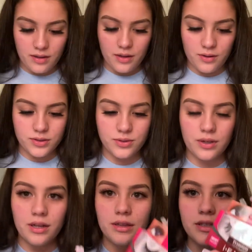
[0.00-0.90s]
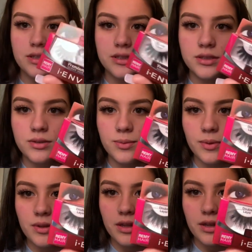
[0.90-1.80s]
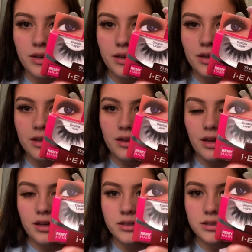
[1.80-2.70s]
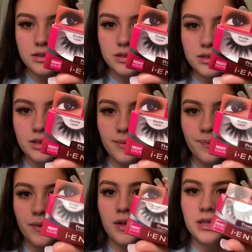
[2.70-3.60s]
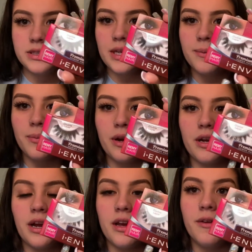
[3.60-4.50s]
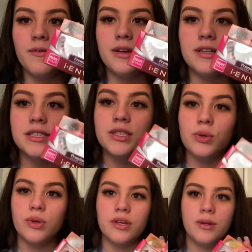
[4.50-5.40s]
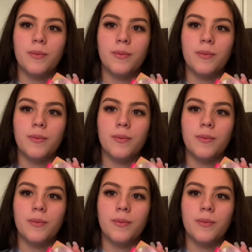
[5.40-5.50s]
They also got these super thick lashes. Same brand, IMV. This is a really good